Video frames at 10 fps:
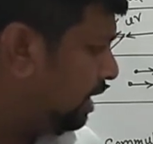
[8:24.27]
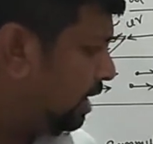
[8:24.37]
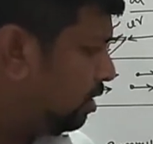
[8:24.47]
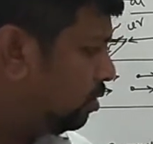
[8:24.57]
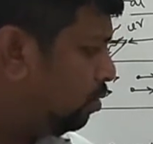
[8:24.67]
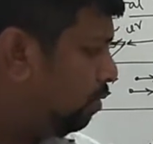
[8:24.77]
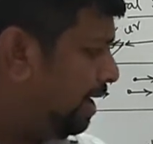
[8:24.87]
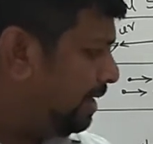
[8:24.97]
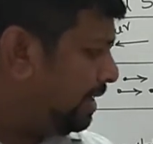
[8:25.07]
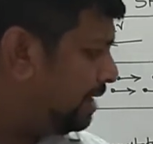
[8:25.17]
along
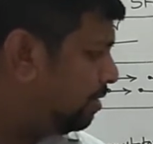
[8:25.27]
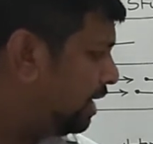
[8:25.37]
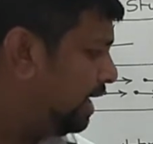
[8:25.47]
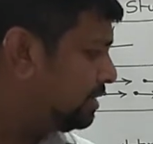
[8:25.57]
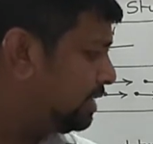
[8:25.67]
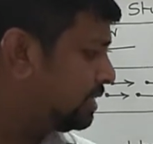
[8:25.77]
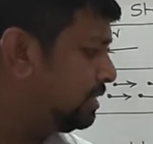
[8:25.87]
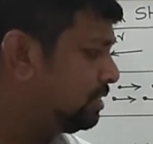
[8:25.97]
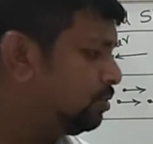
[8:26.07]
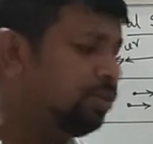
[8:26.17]

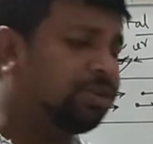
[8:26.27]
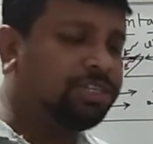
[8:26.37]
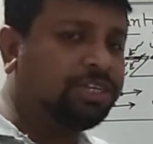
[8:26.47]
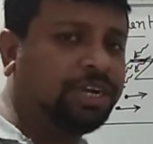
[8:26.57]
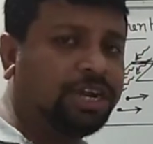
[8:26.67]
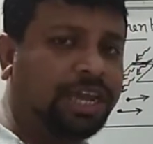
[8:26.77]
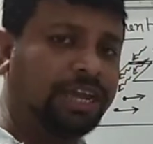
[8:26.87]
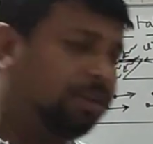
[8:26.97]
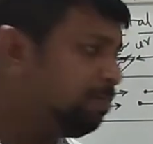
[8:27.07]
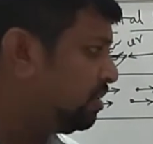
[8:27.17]
x-axis we consider
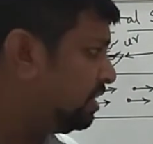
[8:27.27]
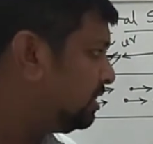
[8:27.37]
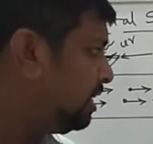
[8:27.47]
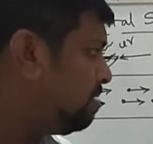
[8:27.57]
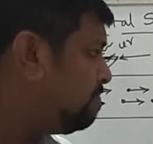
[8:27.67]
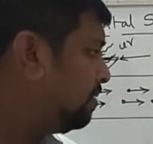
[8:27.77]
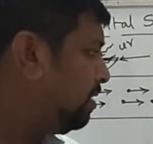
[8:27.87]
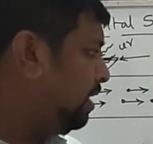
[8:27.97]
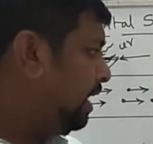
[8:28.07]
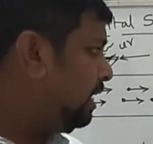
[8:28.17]
anode potential,
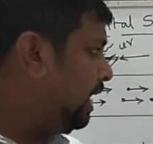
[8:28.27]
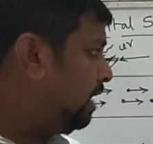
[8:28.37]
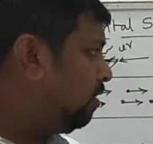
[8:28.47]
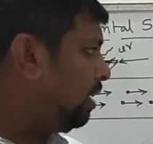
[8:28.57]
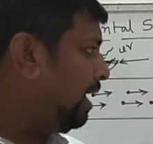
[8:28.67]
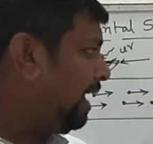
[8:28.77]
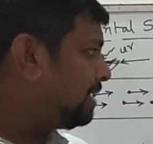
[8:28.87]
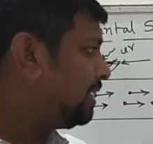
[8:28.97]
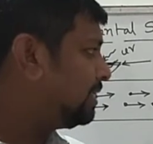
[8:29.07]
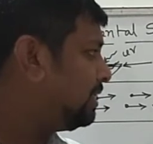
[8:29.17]
and along
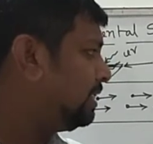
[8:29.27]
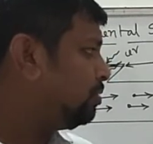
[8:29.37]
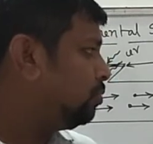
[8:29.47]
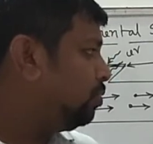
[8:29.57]
y-axis